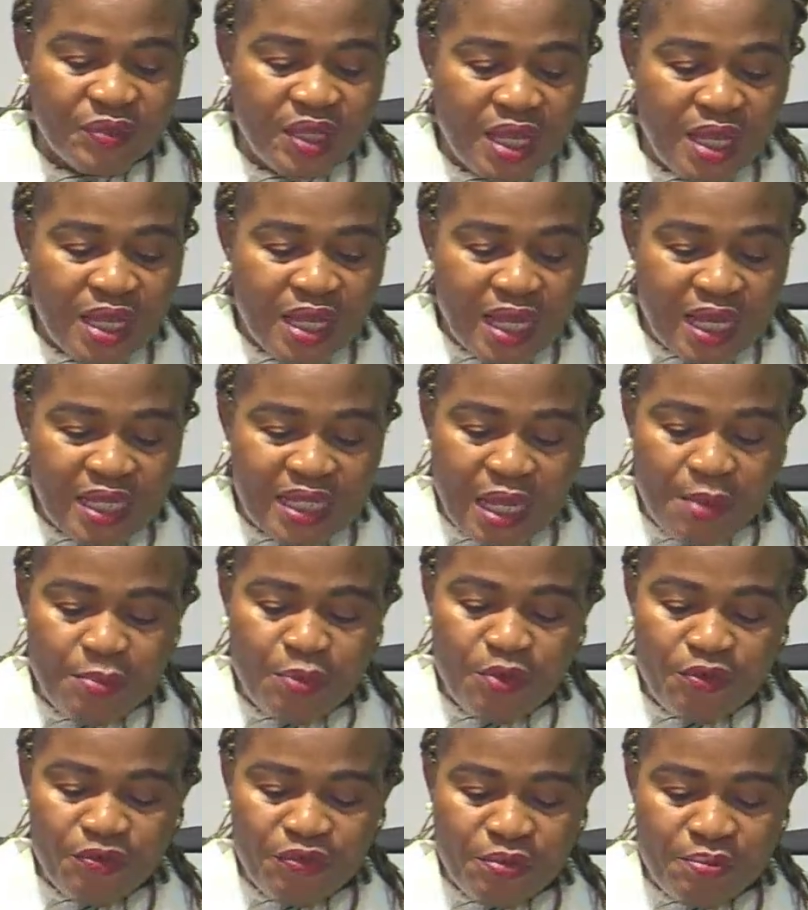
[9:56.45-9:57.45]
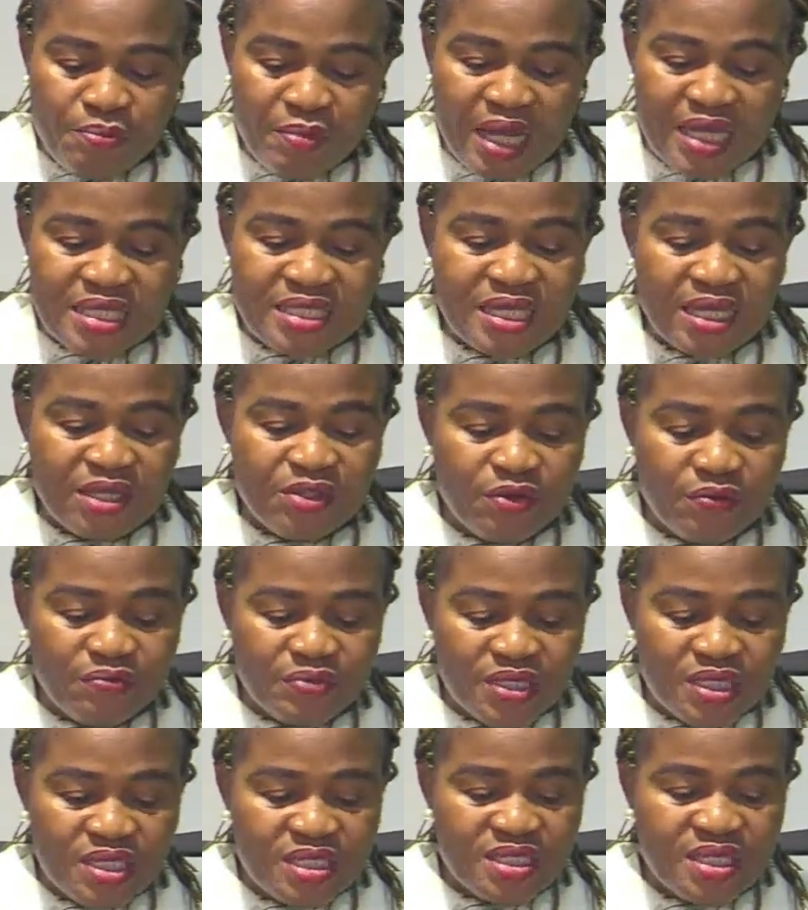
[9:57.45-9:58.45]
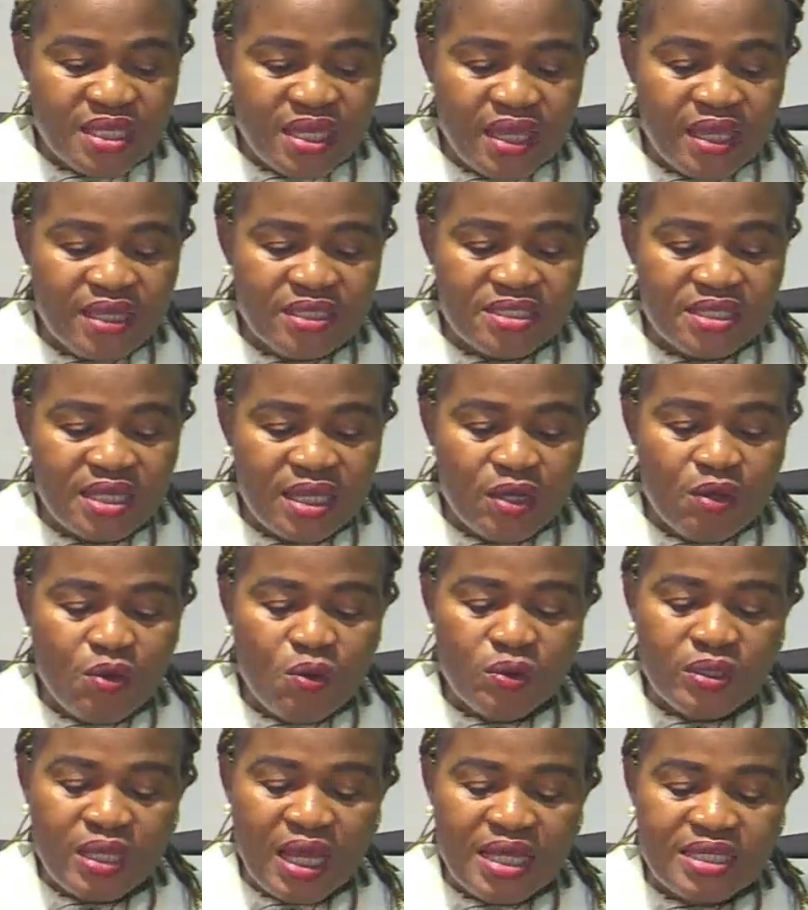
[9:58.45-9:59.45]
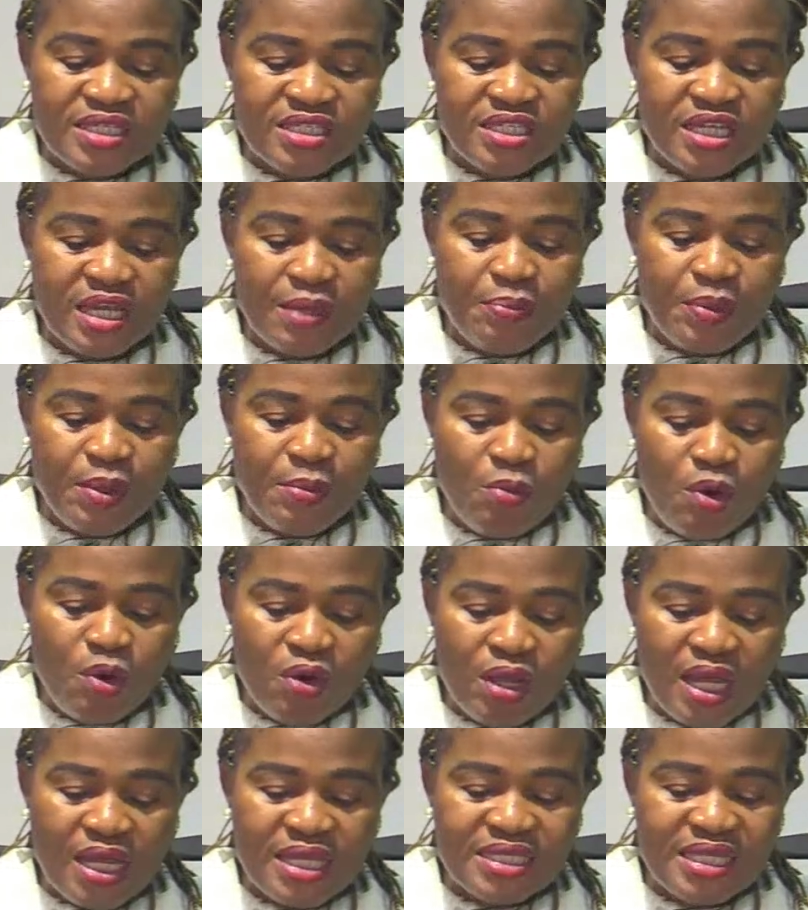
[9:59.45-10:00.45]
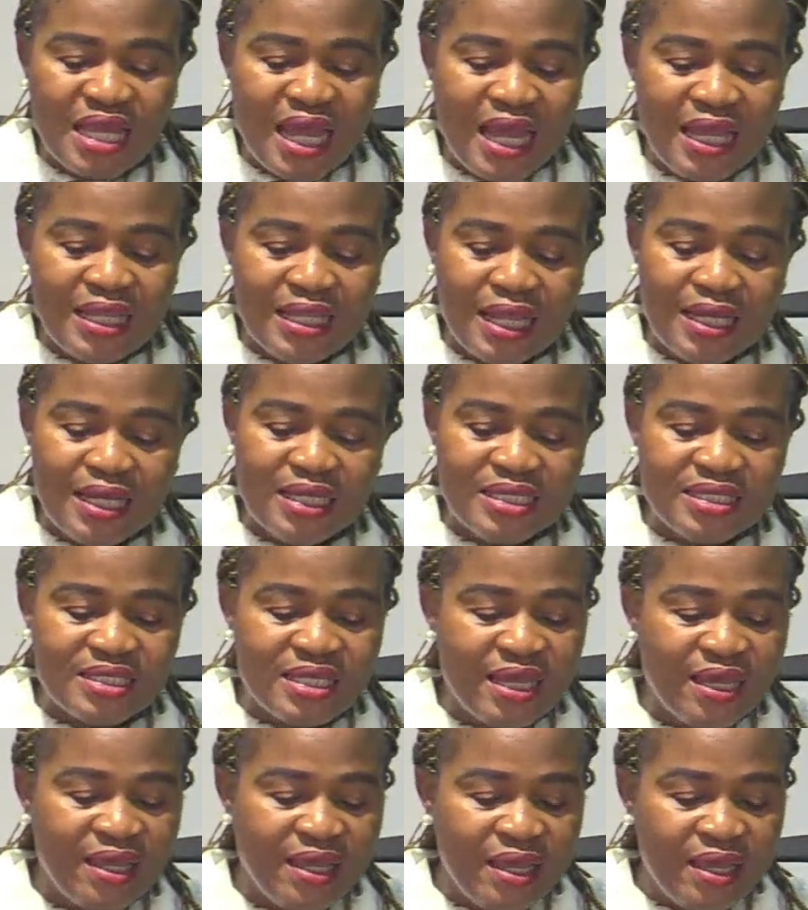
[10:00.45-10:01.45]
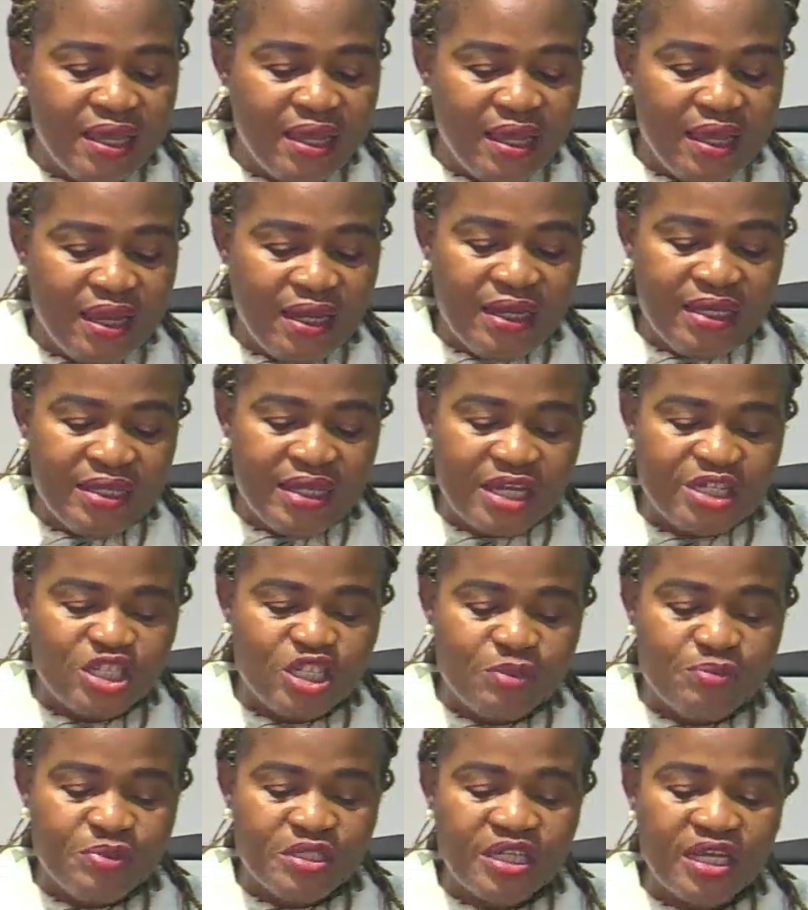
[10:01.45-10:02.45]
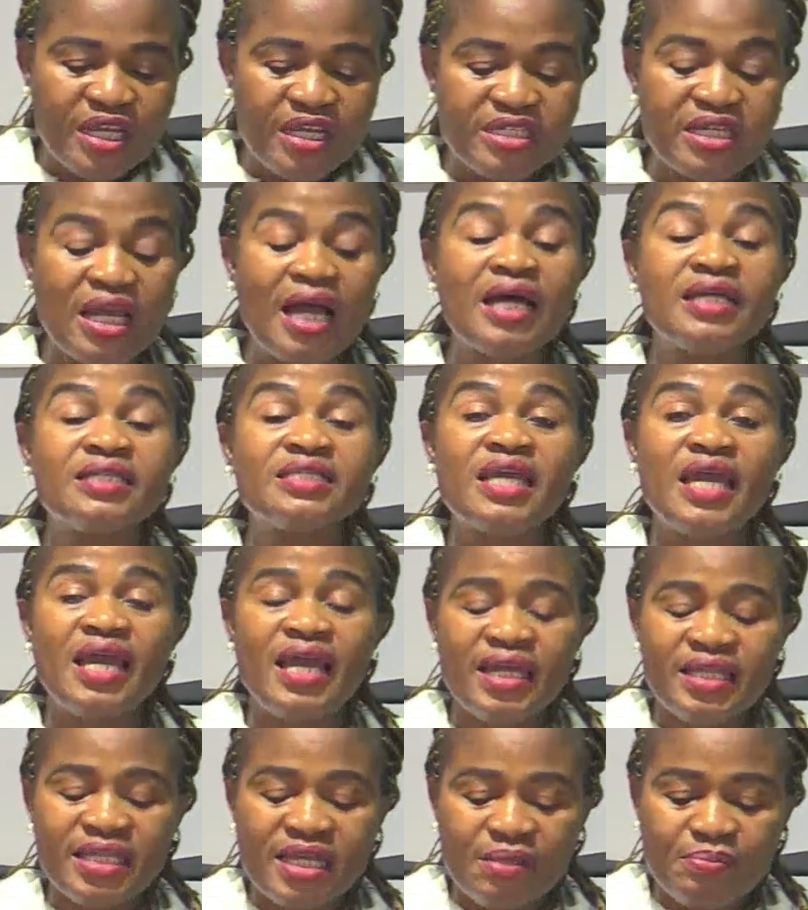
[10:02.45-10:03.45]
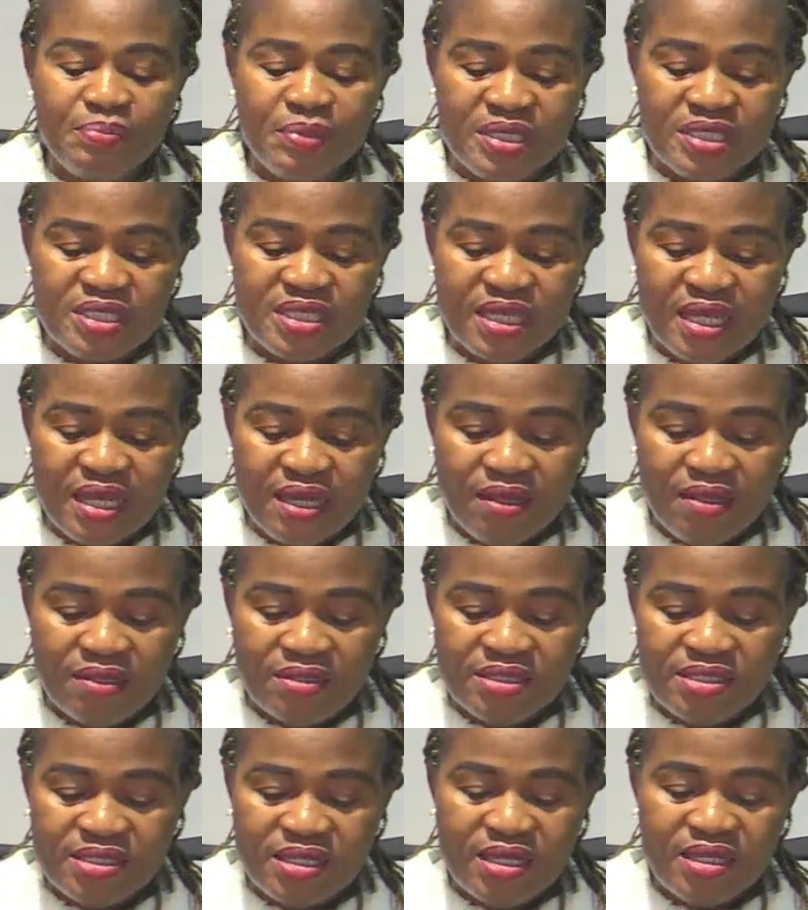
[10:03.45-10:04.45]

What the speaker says: And above the masthead of this day, stakeholders, JP Morgan's analyst, hail leadership change at NNPCL, says